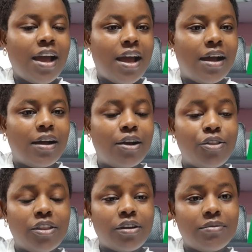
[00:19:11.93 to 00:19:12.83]

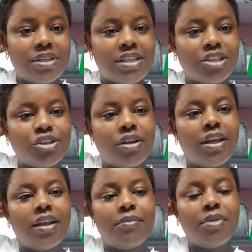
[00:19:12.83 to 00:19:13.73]
on the comment section
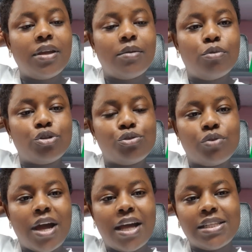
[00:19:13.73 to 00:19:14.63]
and be able
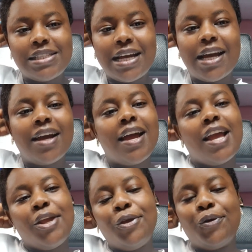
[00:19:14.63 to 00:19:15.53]
to answer
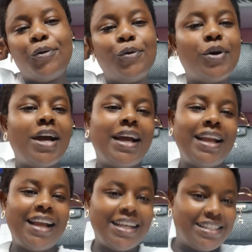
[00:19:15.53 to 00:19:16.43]
you
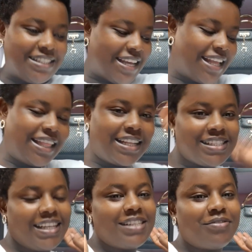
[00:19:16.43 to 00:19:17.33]
guys.
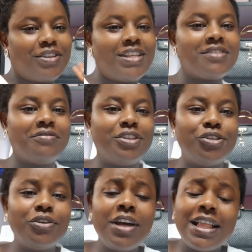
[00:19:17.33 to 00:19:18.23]
That's it for this
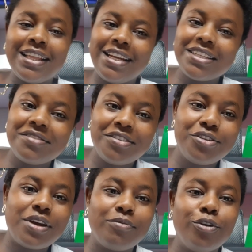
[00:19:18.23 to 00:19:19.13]
video. The next
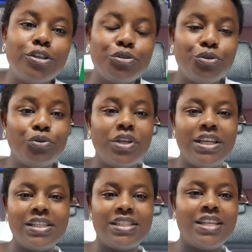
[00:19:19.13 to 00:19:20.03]
video I'm going to do
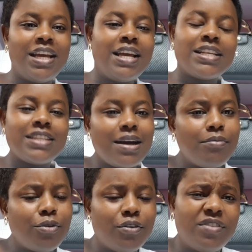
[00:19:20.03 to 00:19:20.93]
is
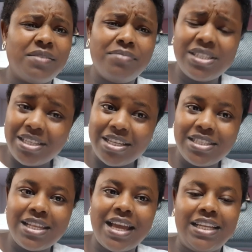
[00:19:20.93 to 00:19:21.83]
some of the
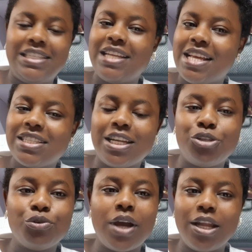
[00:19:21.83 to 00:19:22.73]
business ideas
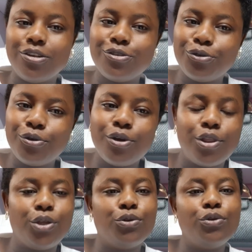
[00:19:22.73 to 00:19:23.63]
that you can do
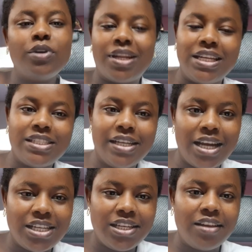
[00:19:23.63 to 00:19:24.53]
through renting
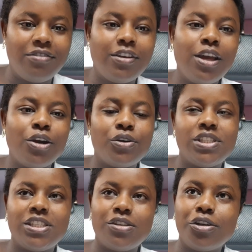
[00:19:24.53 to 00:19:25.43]
a shelf,
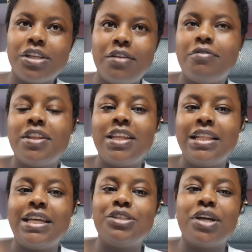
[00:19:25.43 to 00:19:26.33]
because it's not
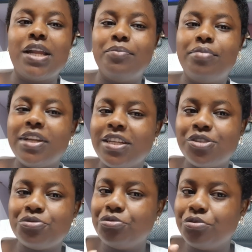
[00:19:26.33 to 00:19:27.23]
everything that you can
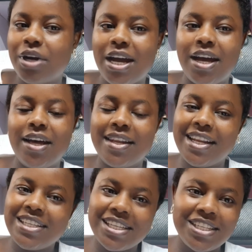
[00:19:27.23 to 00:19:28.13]
bring to
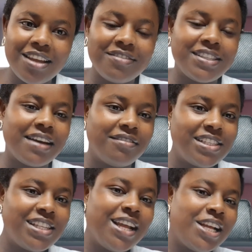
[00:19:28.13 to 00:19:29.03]
rent a shelf
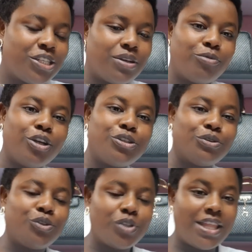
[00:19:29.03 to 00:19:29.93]
service. So I'm going
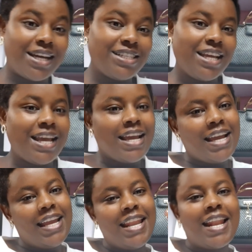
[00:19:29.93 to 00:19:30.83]
to do that
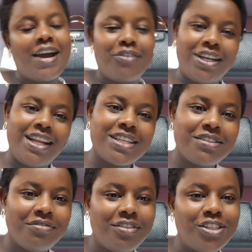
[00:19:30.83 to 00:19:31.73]
in our
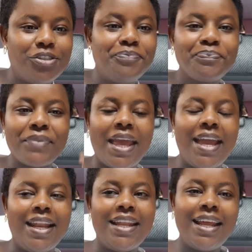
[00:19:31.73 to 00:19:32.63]
next video.
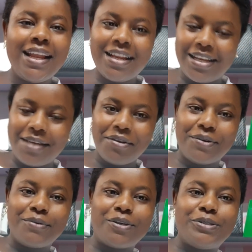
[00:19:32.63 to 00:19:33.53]
And Let me
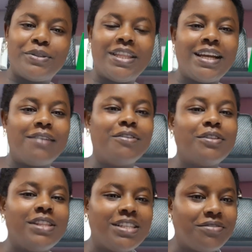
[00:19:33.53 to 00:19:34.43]
know what you think
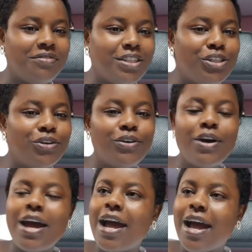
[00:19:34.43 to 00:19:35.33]
about this video,
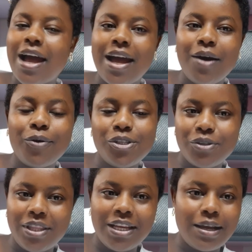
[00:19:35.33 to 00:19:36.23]
what
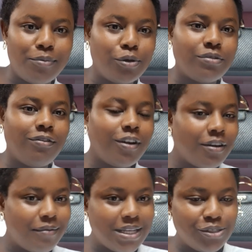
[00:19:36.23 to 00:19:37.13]
you think about
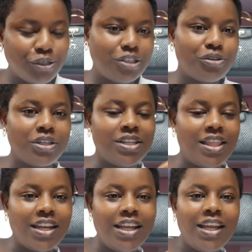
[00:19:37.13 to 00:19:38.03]
Vlogmas
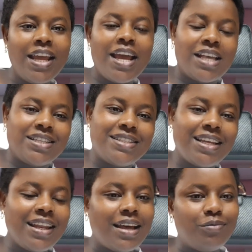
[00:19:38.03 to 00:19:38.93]
2023. As I
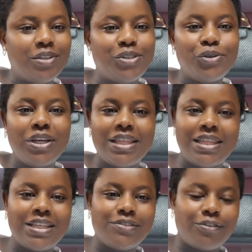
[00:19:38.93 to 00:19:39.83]
said, I'll be
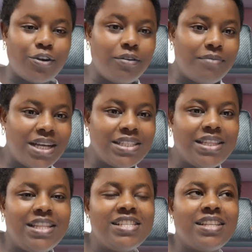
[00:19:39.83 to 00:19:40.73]
doing Vlogmas.
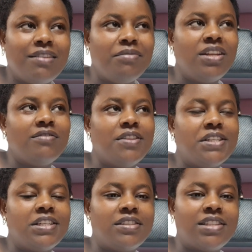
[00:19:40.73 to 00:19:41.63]
I believe
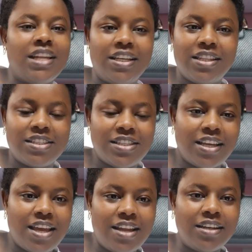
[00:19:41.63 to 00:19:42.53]
this is like the
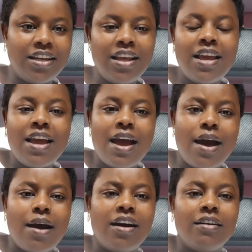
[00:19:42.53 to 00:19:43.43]
second
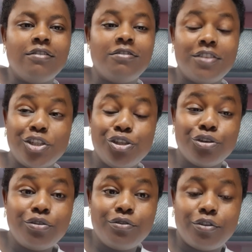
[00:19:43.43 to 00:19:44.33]

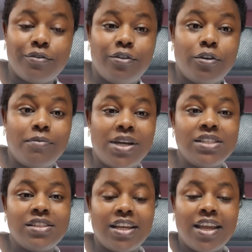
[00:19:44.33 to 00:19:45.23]
video for
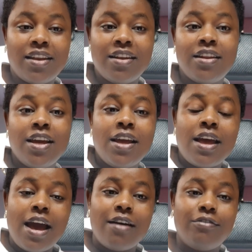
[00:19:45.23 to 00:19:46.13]
Vlogmas, second
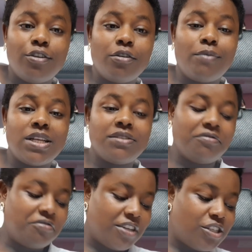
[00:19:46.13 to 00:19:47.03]
Vlogmas
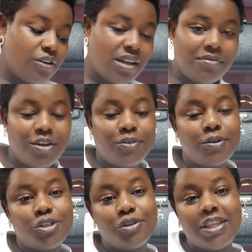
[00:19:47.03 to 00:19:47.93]
video. Let me know
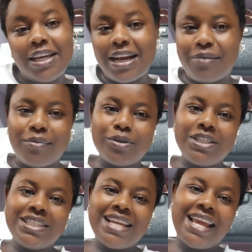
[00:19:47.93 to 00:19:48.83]
what you think
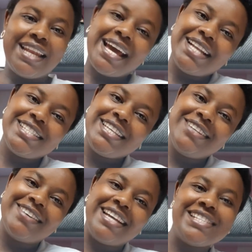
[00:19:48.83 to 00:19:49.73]
about it, and I'll see
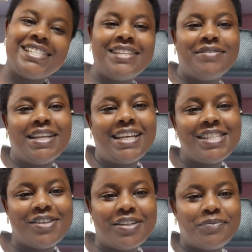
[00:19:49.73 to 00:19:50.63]
you guys in my
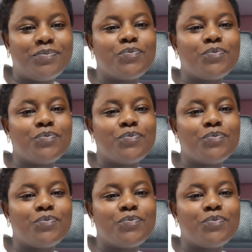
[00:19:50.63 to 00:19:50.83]
next one.